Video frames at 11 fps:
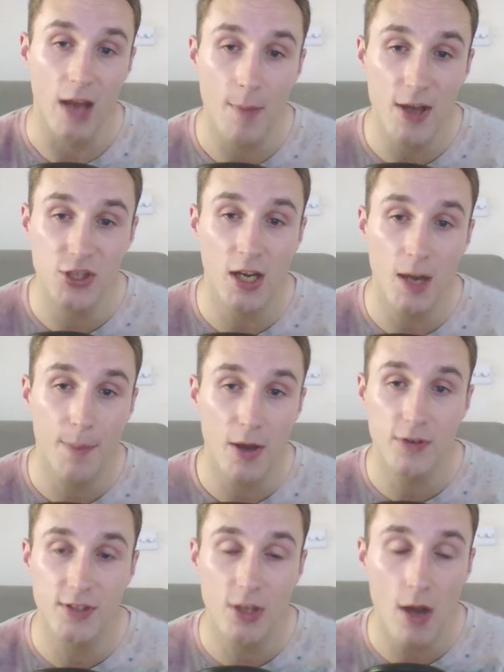I'm actually going to
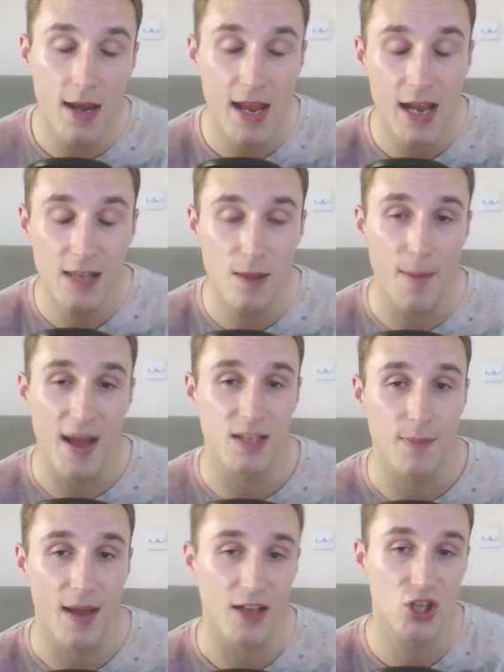build to nearly the
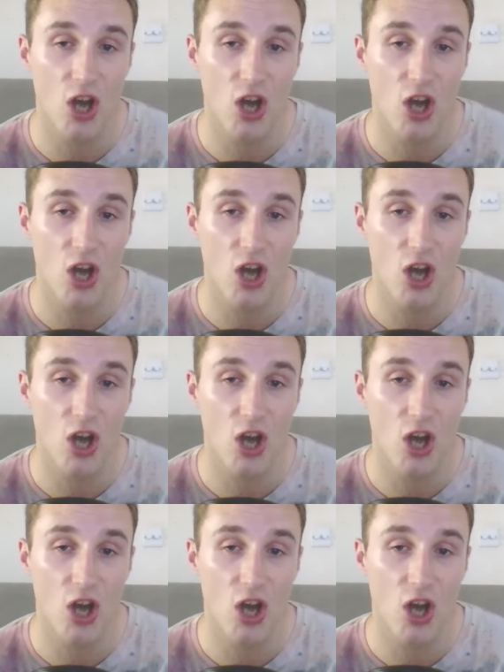back-to-back